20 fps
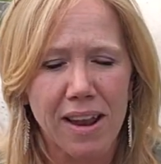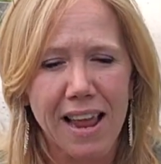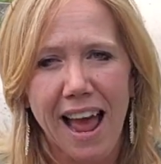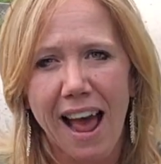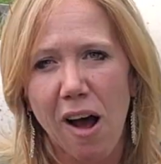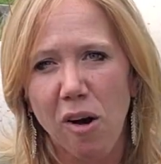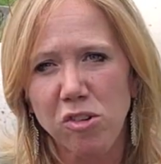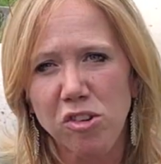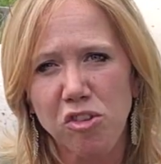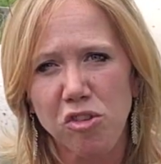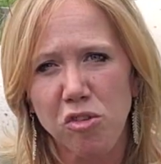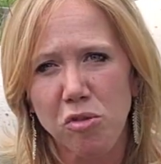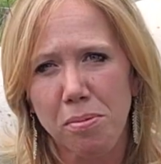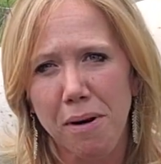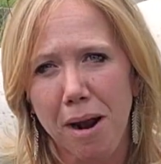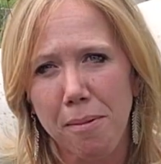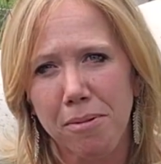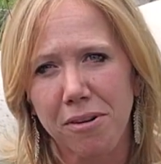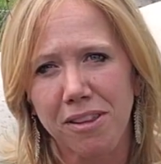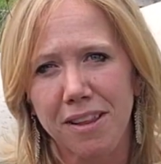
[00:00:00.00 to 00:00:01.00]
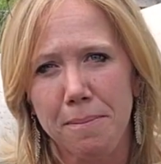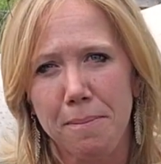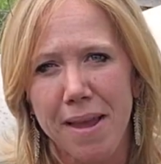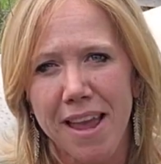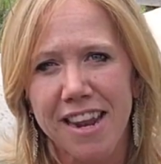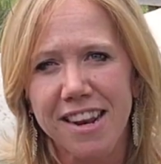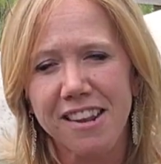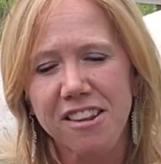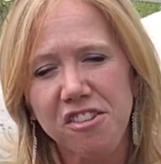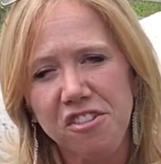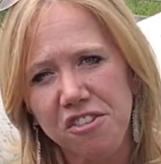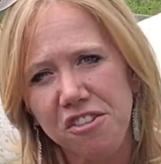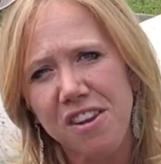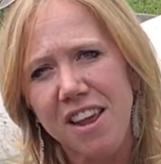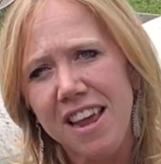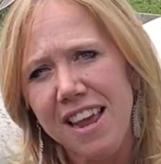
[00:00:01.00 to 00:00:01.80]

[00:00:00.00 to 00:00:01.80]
how to properly manage